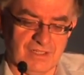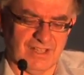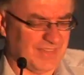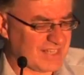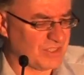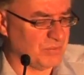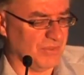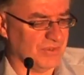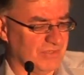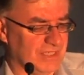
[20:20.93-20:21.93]
And that's the
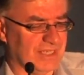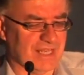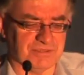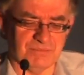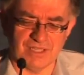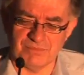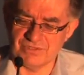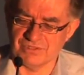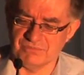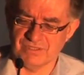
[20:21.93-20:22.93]
one that really gets me, I
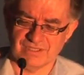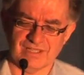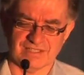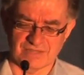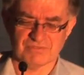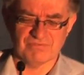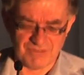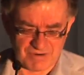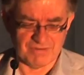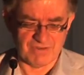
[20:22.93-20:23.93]
must admit. That sounds
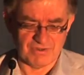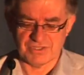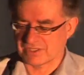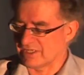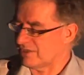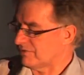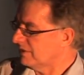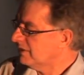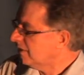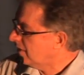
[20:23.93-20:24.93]
very, very scary.
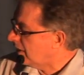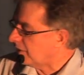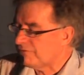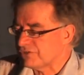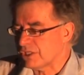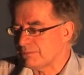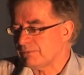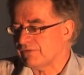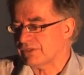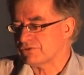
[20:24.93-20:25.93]
And obviously, the
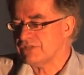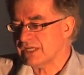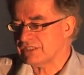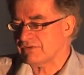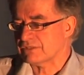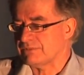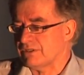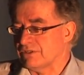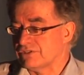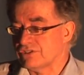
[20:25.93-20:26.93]
people who have those negative
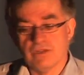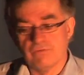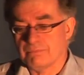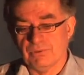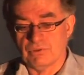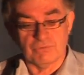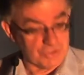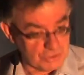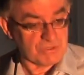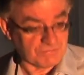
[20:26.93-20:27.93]
experiences don't report
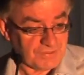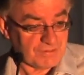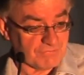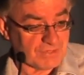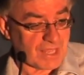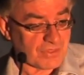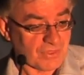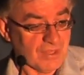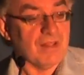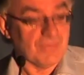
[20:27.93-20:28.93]
reduced fear of death,
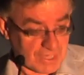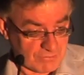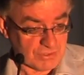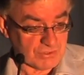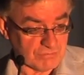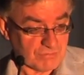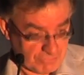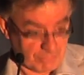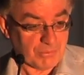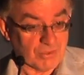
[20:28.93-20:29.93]
they
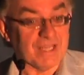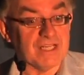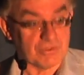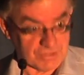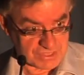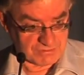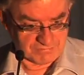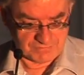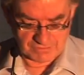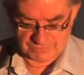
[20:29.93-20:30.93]
report increased
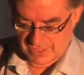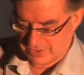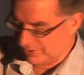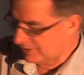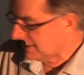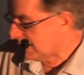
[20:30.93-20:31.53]
fear of death.